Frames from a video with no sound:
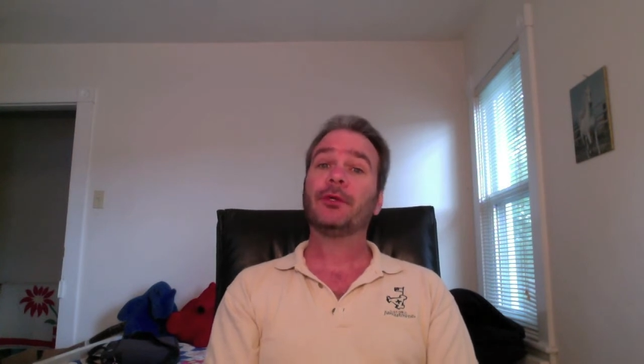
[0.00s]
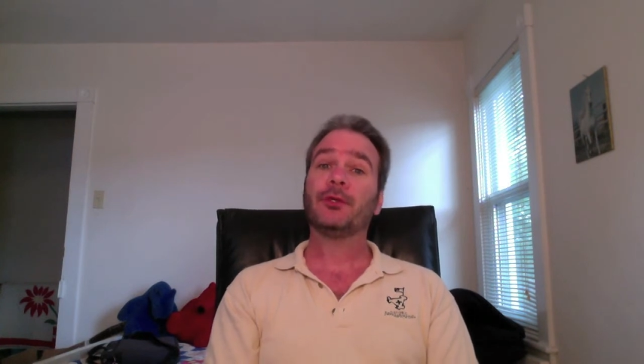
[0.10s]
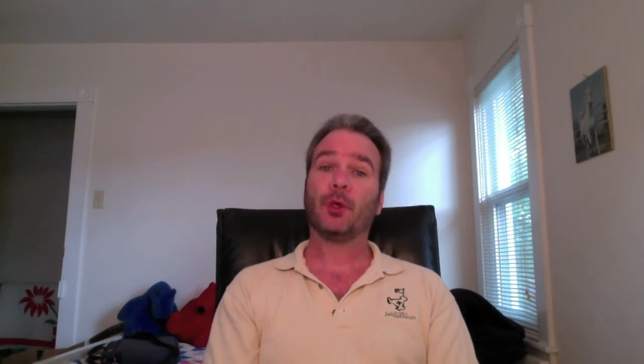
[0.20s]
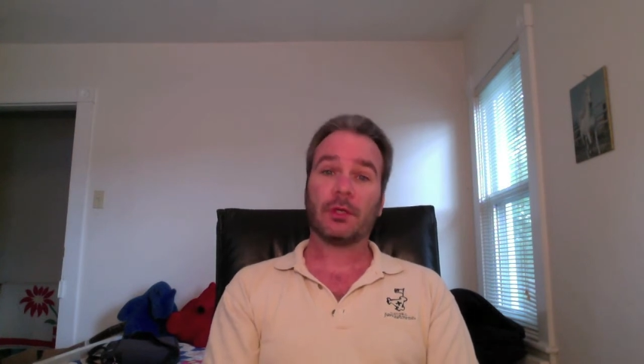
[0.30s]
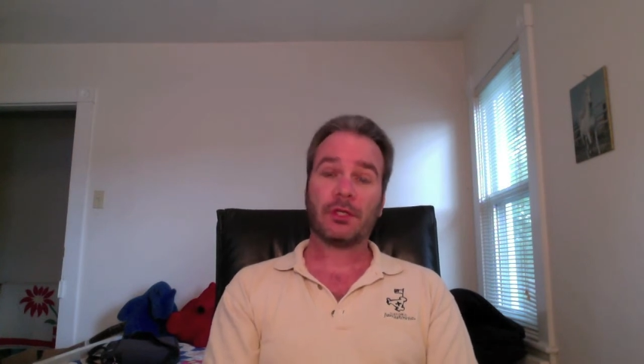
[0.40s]

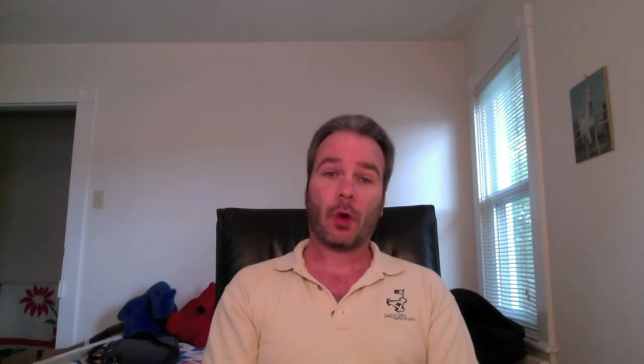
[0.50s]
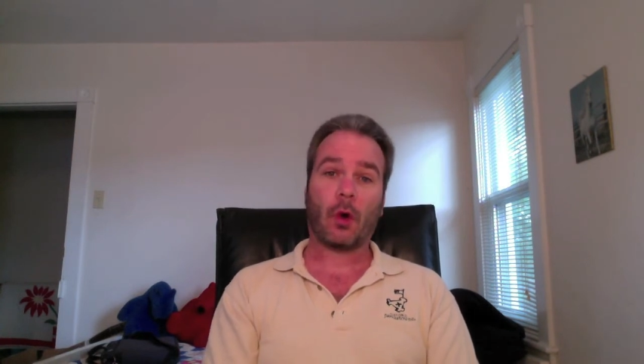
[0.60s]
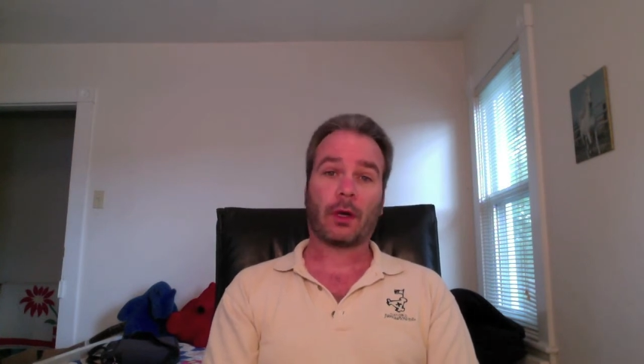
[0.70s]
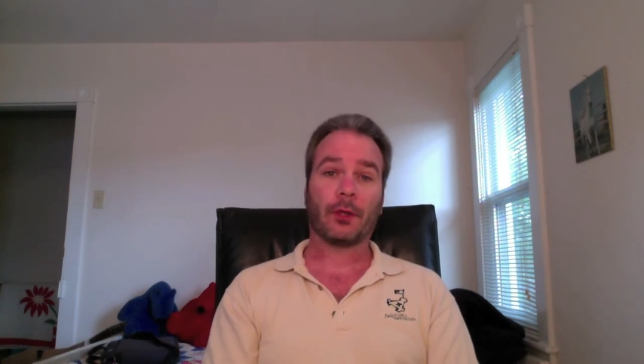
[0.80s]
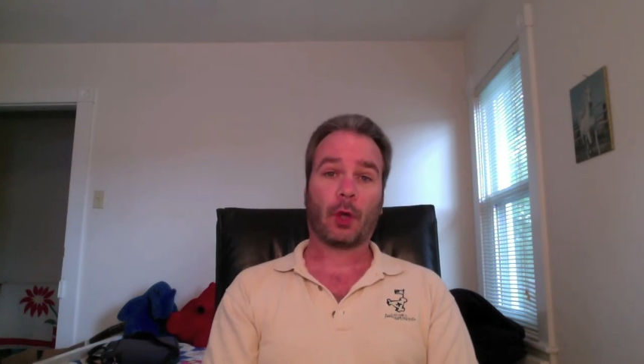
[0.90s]
do what's
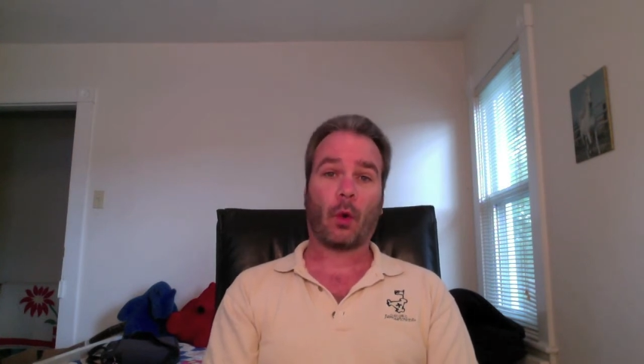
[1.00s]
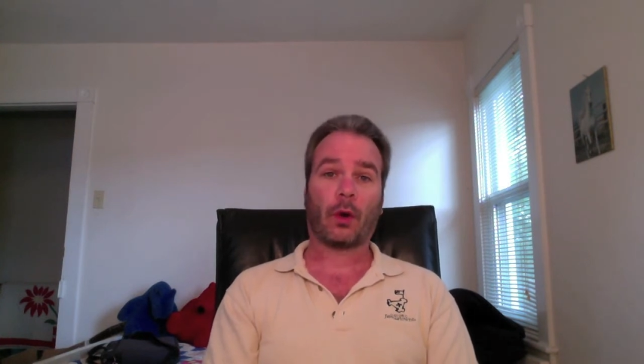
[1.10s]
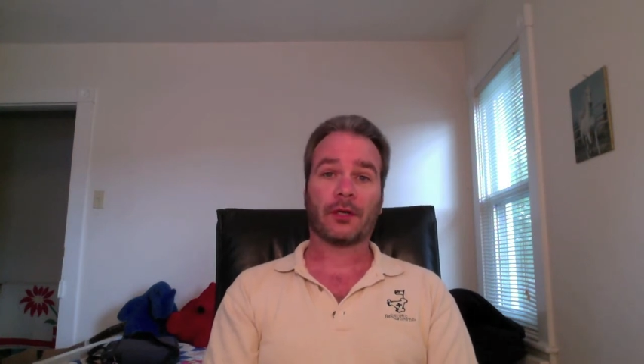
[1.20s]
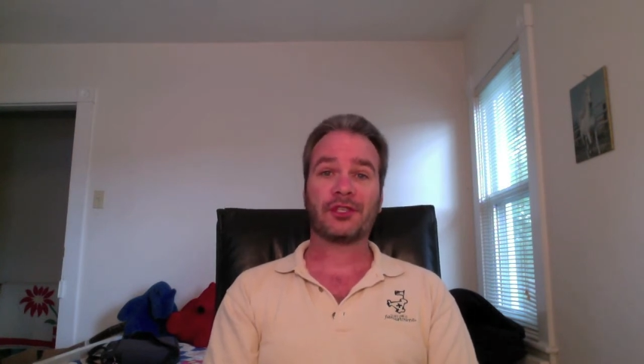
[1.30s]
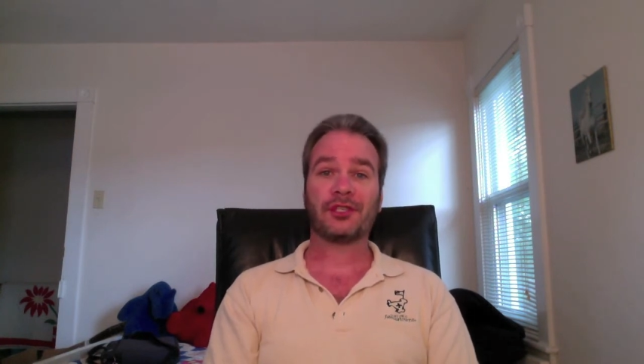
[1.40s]
taught in the
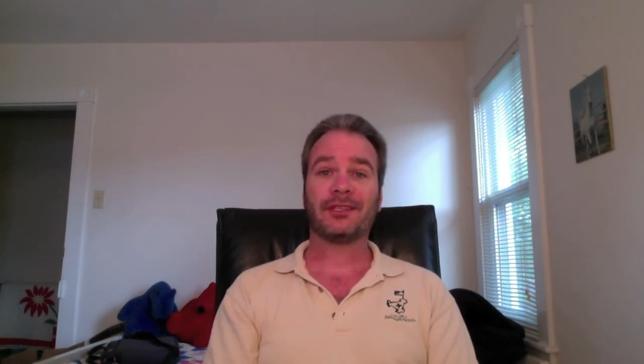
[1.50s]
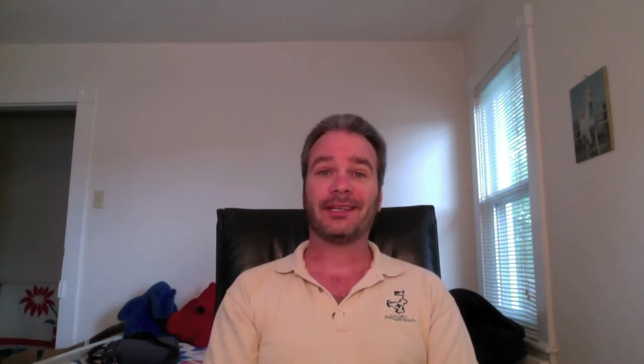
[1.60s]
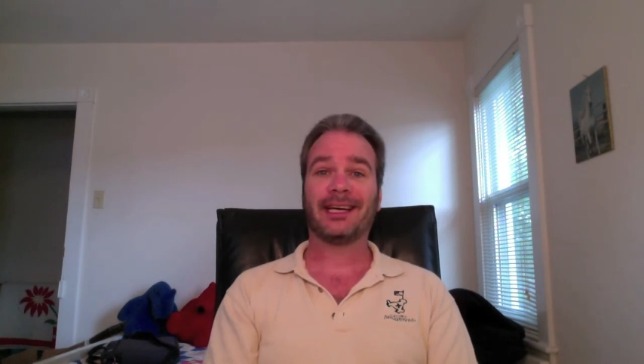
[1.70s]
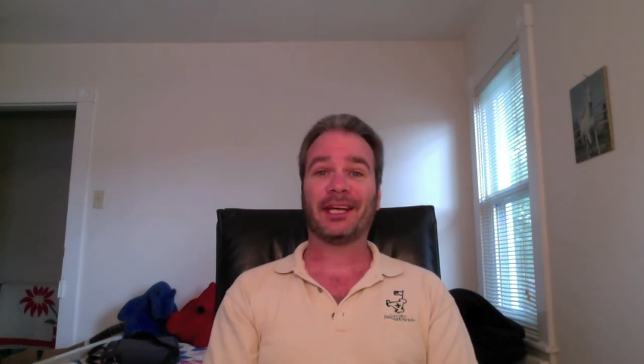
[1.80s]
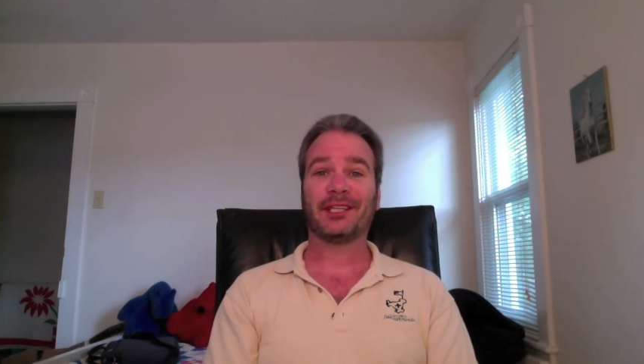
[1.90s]
course,
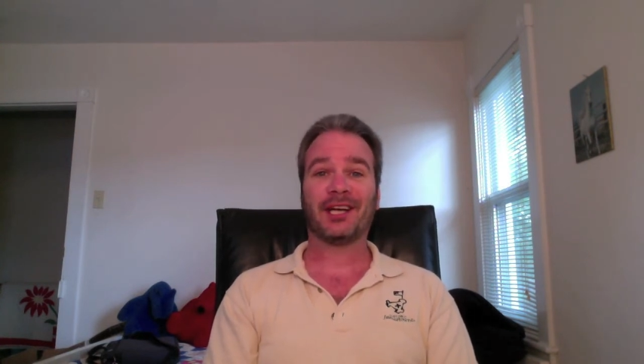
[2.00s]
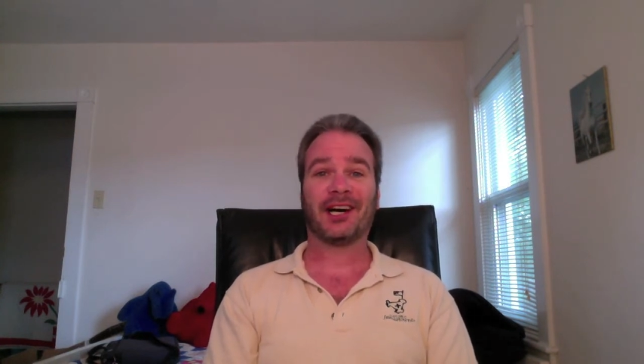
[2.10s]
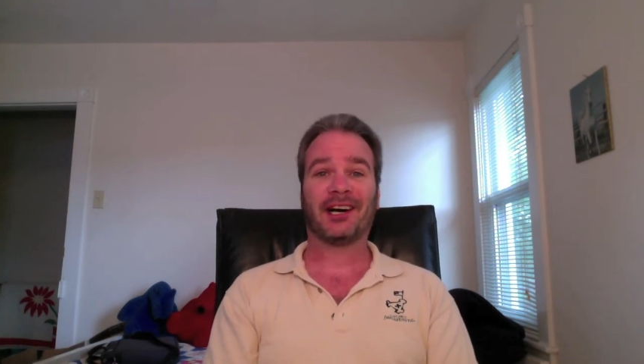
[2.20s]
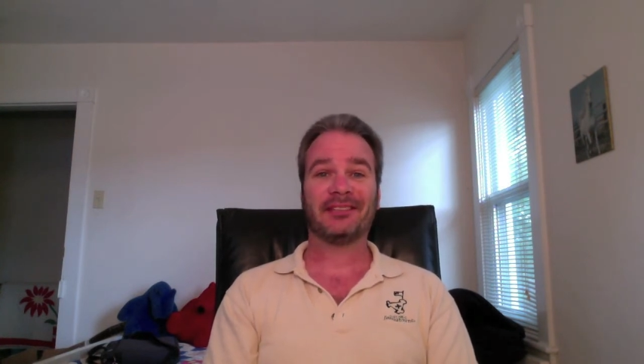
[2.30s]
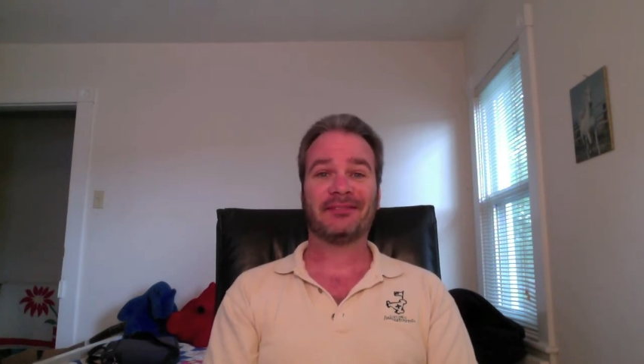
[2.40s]
and
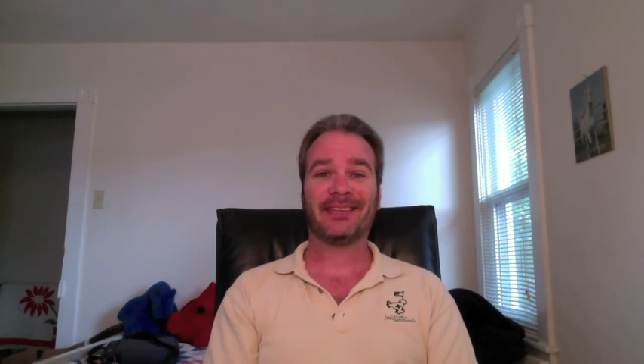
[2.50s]
uh,